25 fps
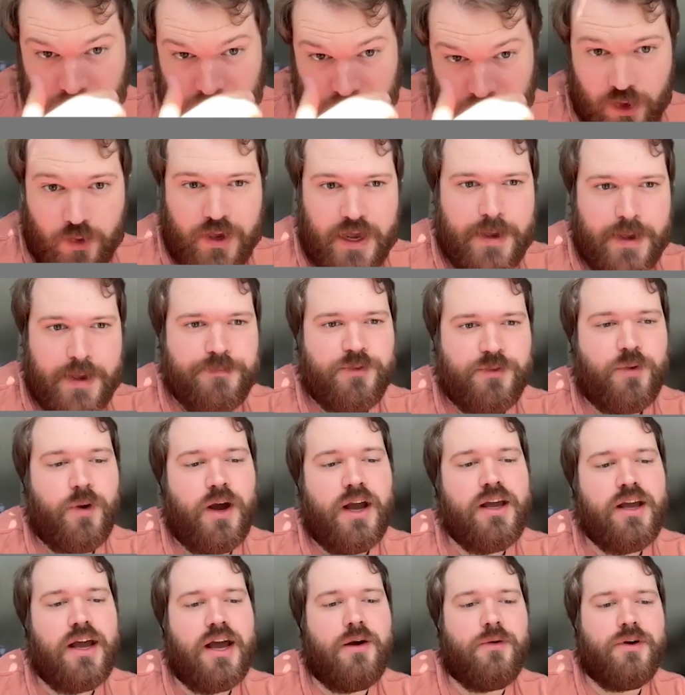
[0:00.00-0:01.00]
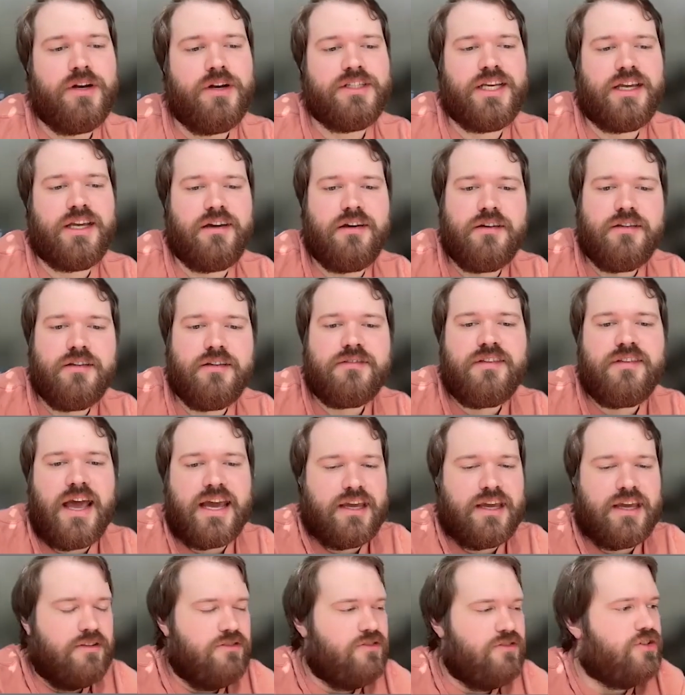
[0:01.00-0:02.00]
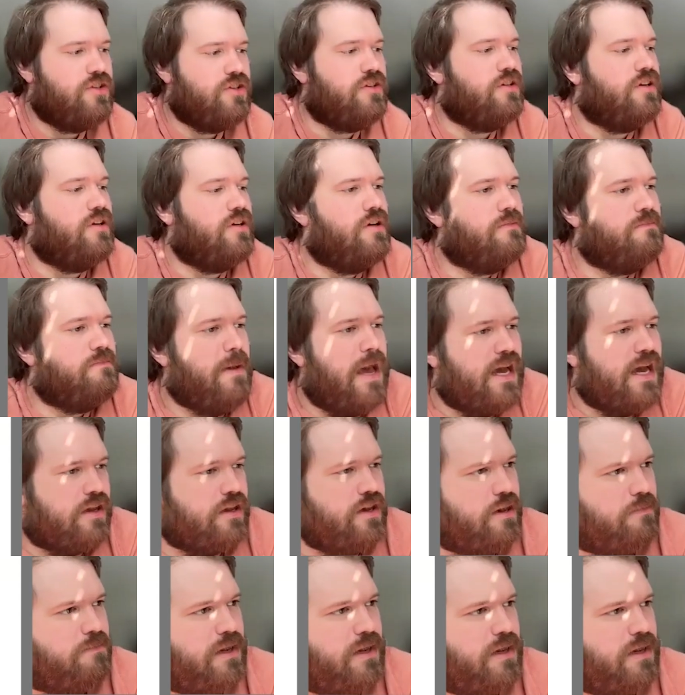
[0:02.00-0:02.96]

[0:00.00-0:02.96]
Okay, so I want to take a second just to back up.